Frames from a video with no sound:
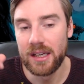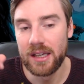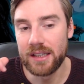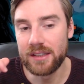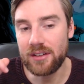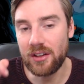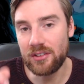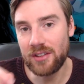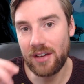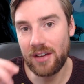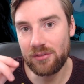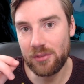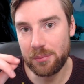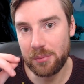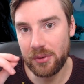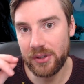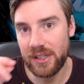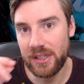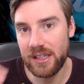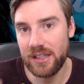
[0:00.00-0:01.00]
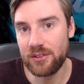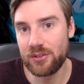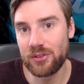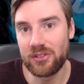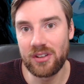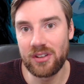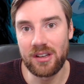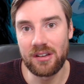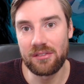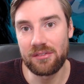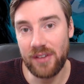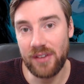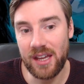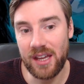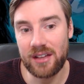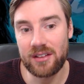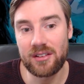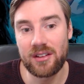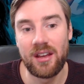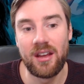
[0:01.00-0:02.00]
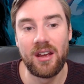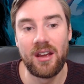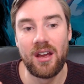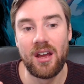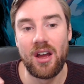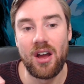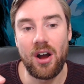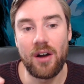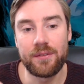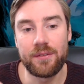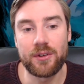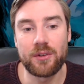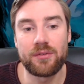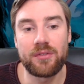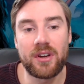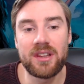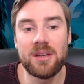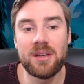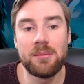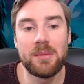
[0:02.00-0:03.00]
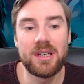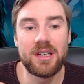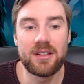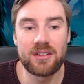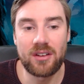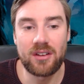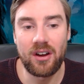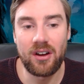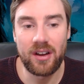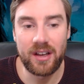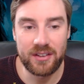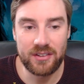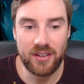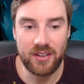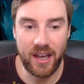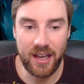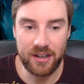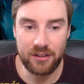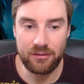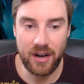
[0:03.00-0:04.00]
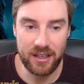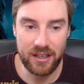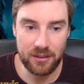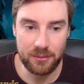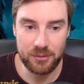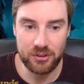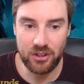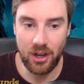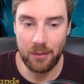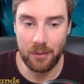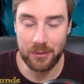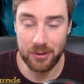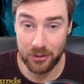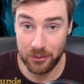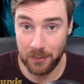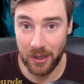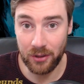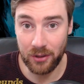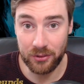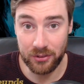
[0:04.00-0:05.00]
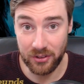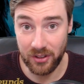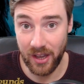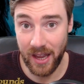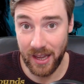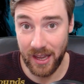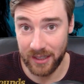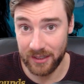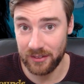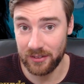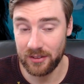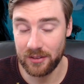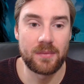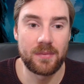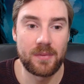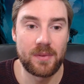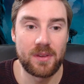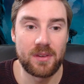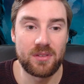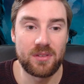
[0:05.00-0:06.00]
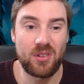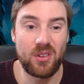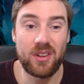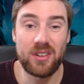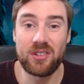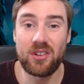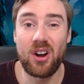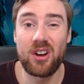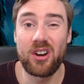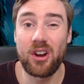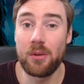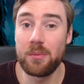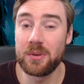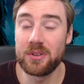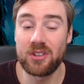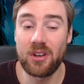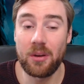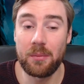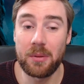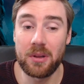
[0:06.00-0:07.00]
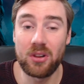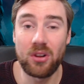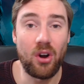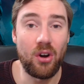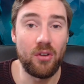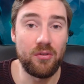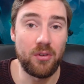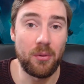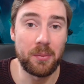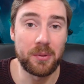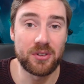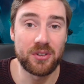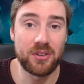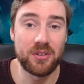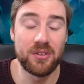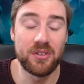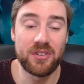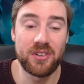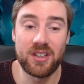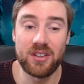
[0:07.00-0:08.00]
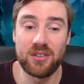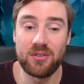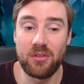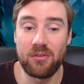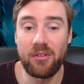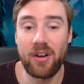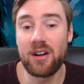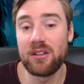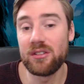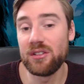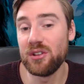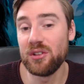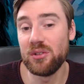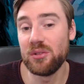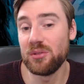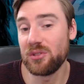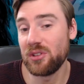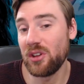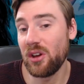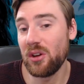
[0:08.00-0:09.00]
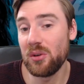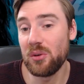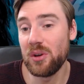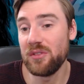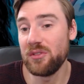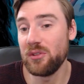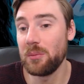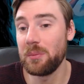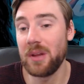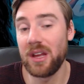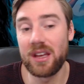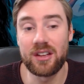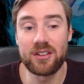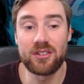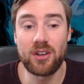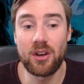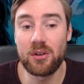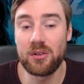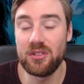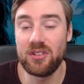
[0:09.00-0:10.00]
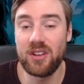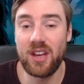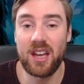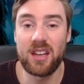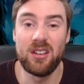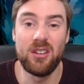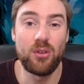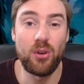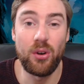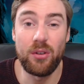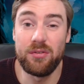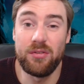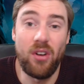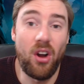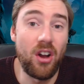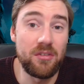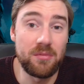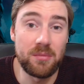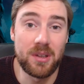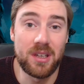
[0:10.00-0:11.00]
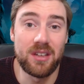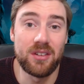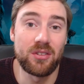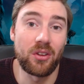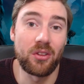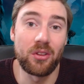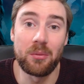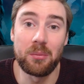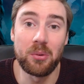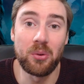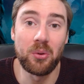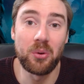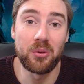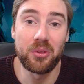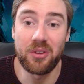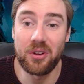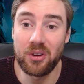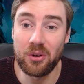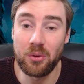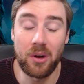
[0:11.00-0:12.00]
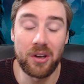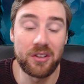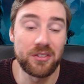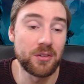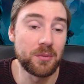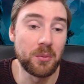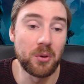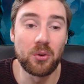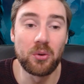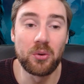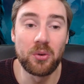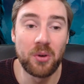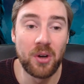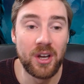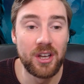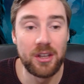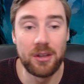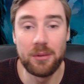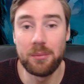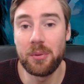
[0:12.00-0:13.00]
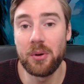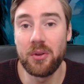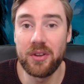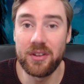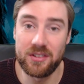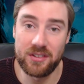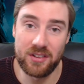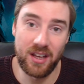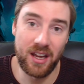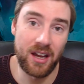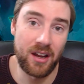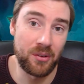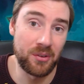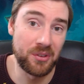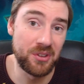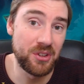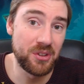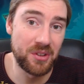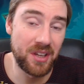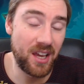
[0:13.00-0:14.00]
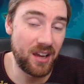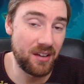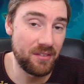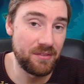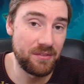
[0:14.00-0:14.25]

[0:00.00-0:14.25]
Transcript: It does have a pretty interesting effect. After a friendly minion dies, add a random shaman spell to your hand. So this card opens up a lot of opportunities for value. So if you're playing a token deck and you've got 5 minions on the board that are quite small, you put this down, you can